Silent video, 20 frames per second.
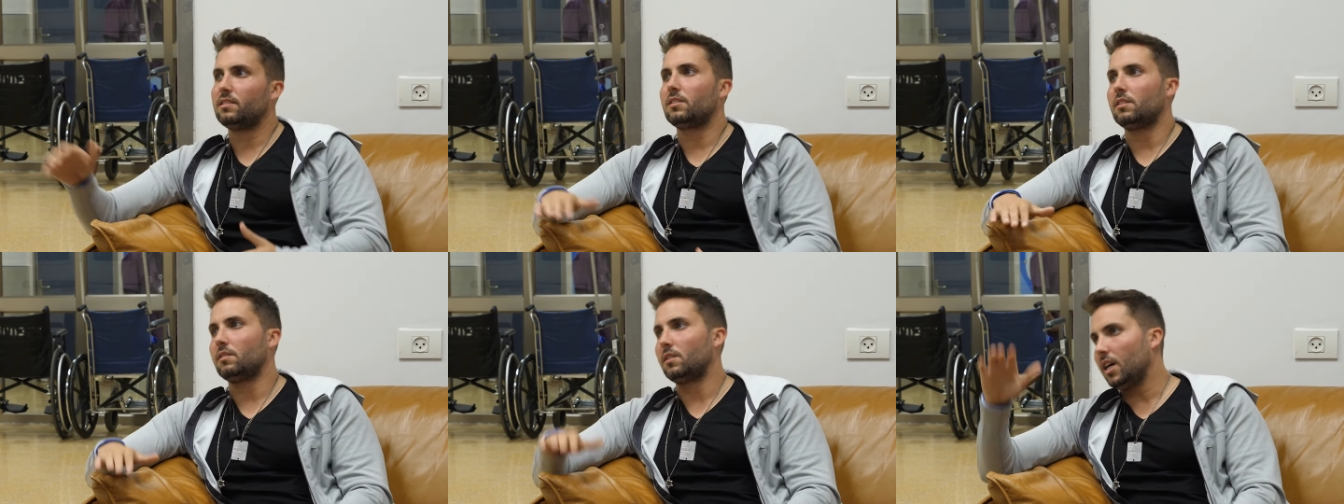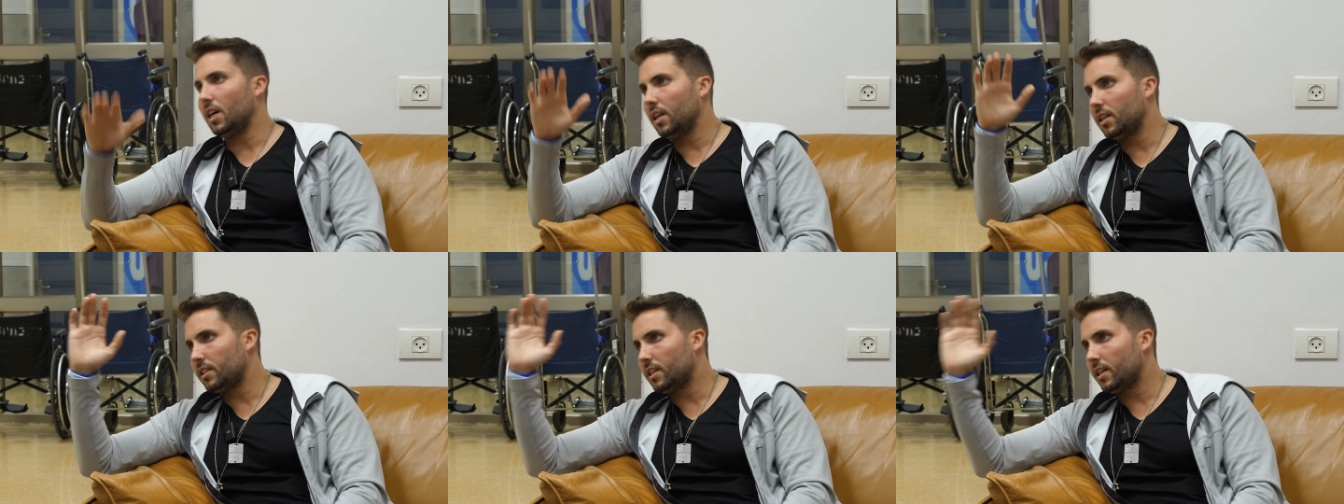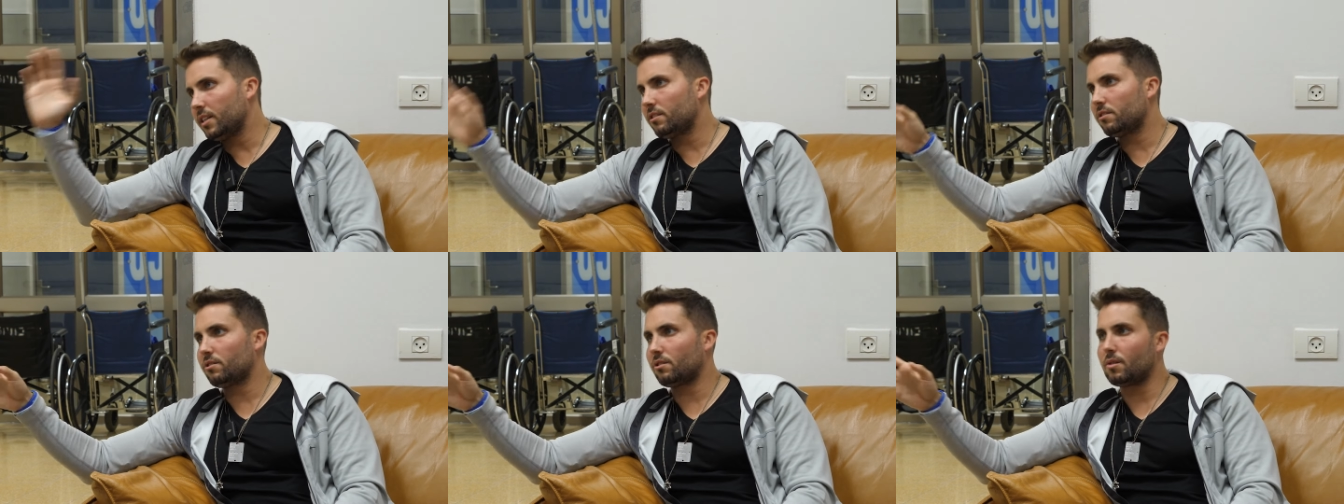So
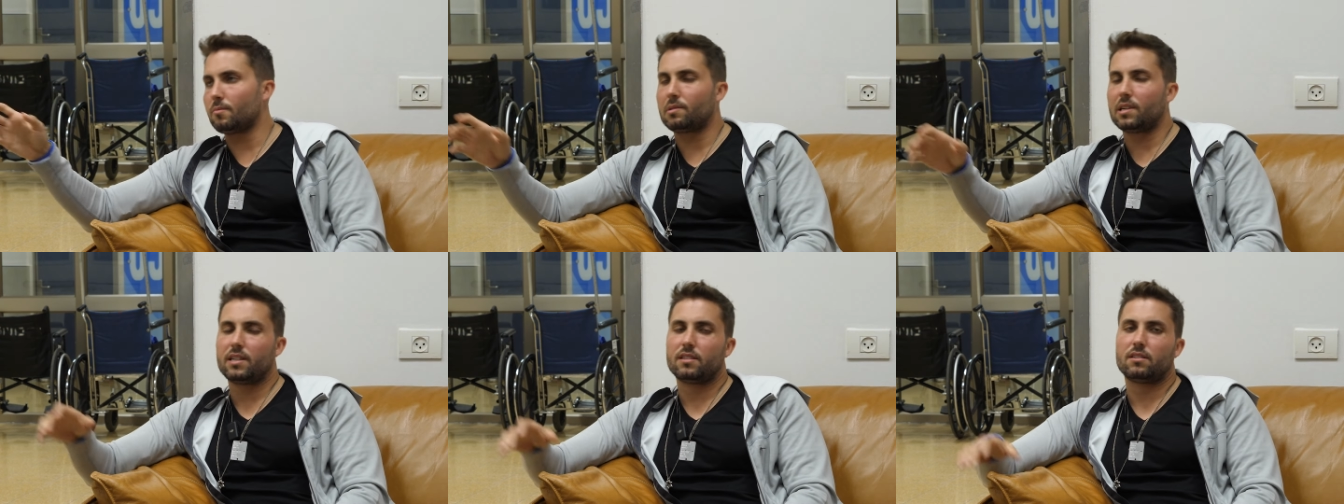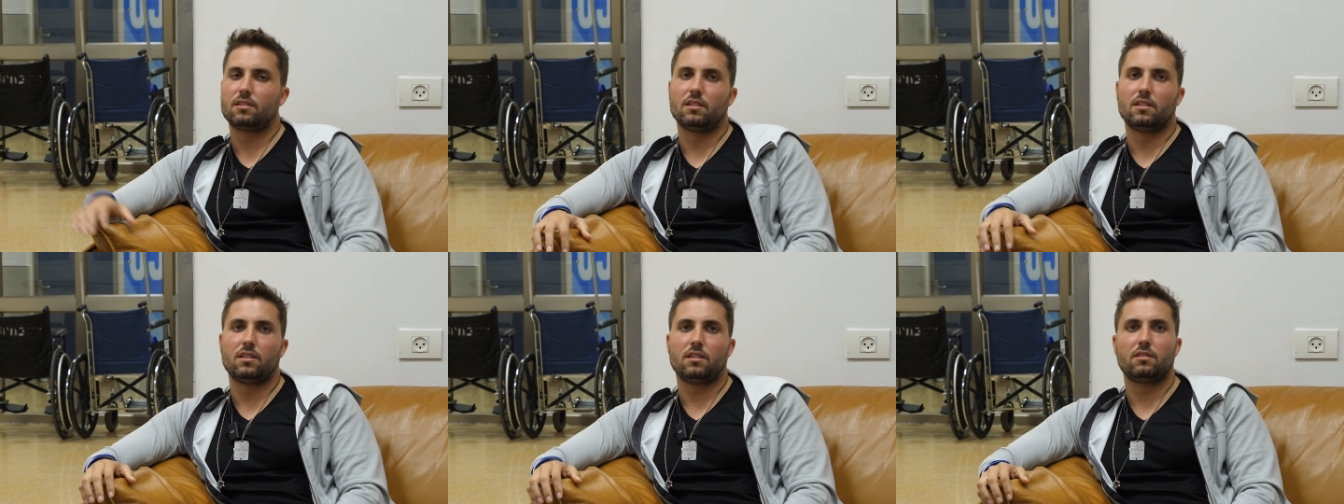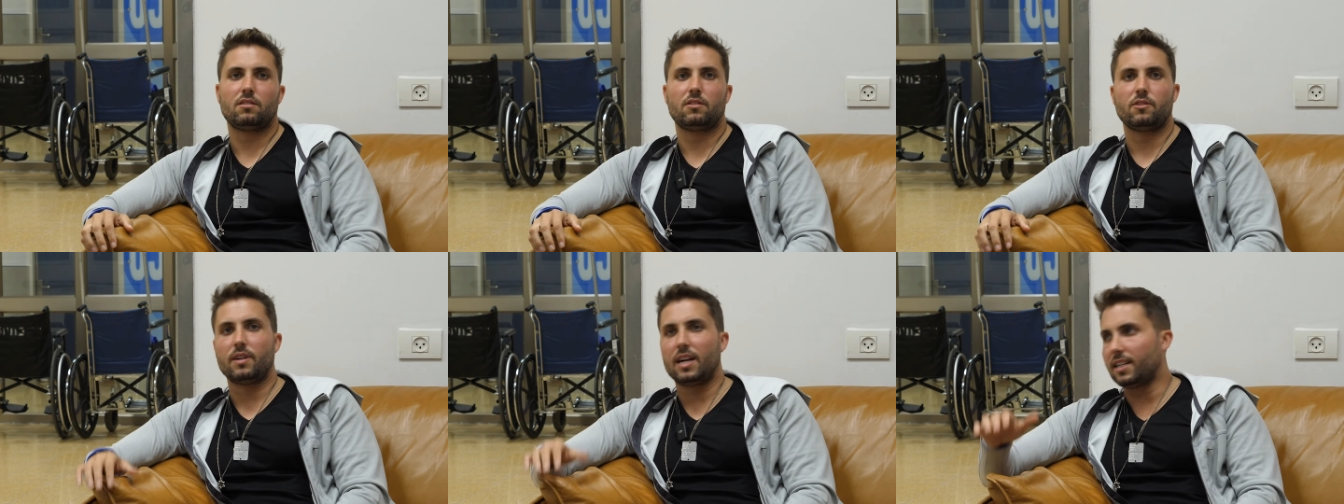colonizers are
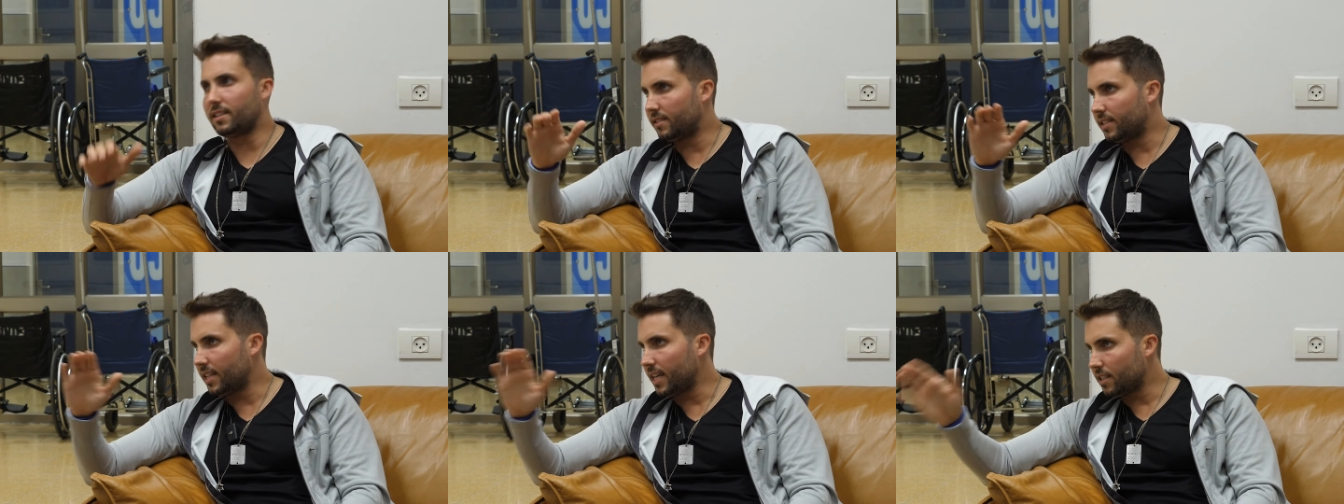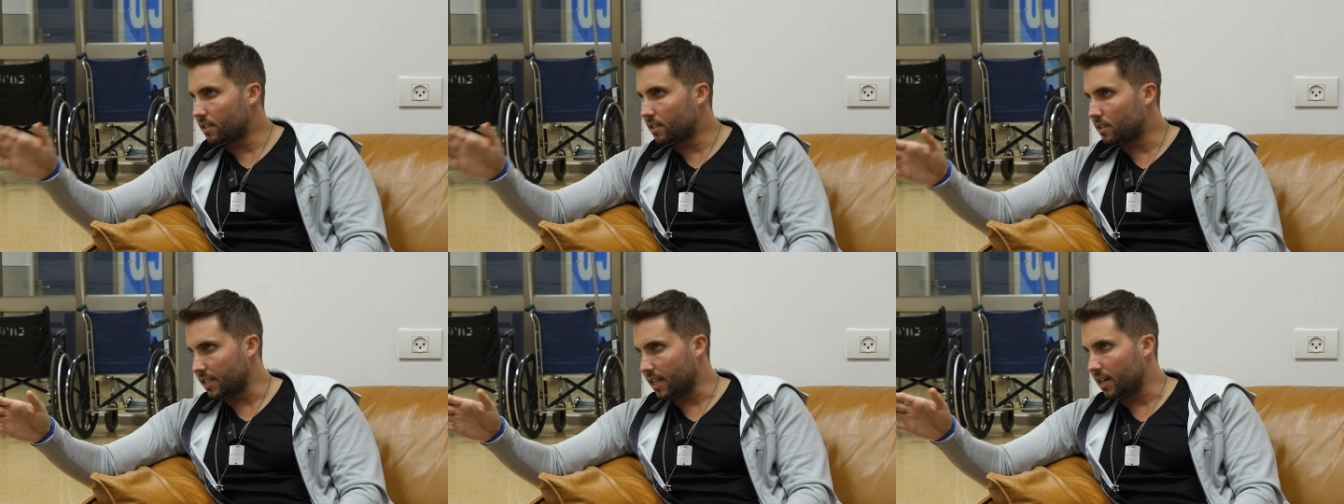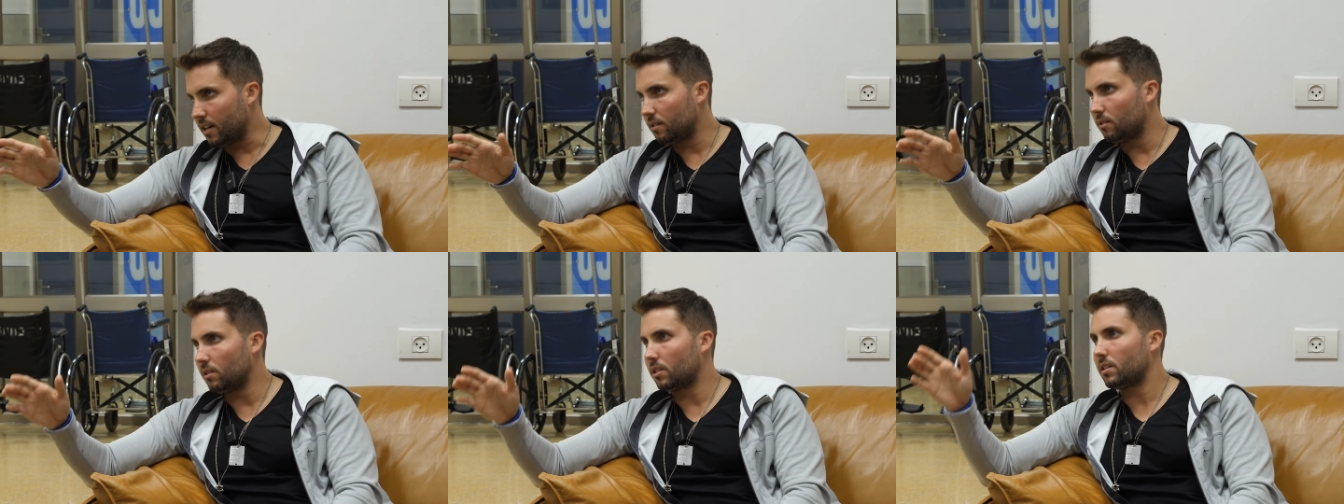oppressors. The United States is
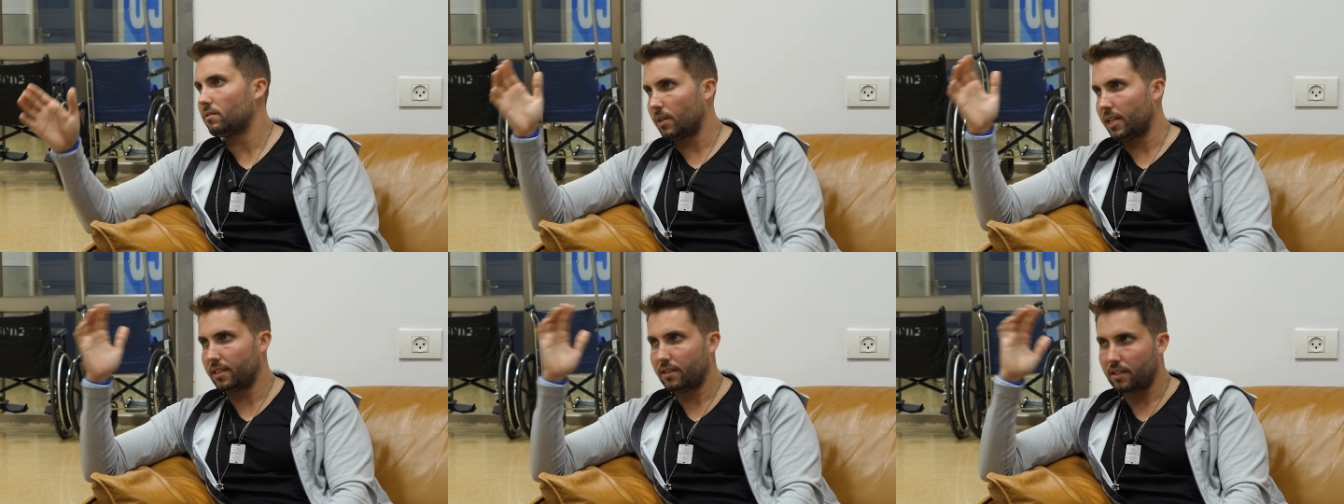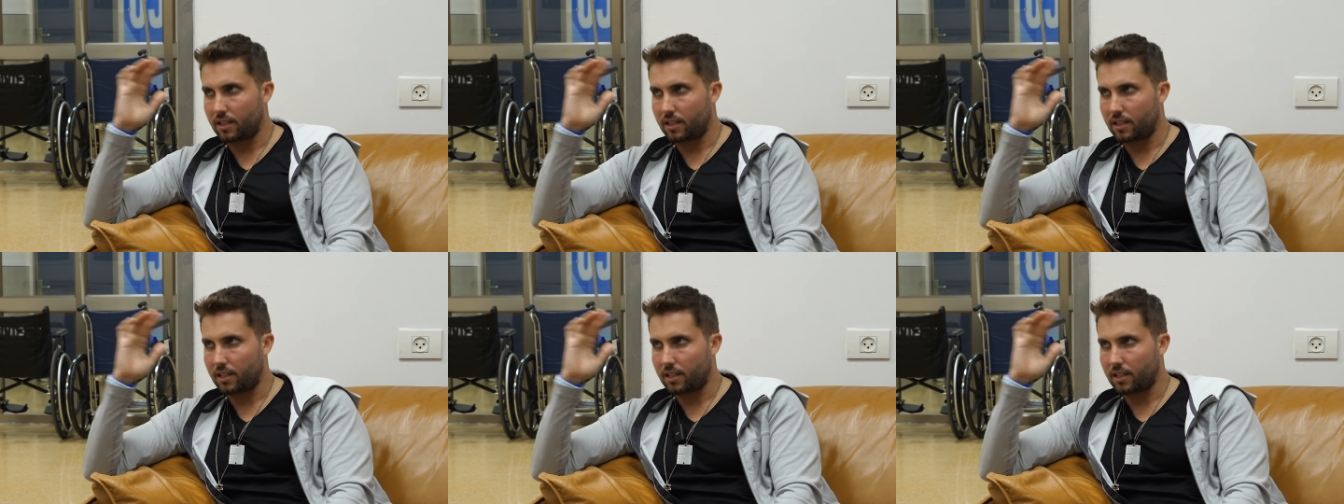now, right?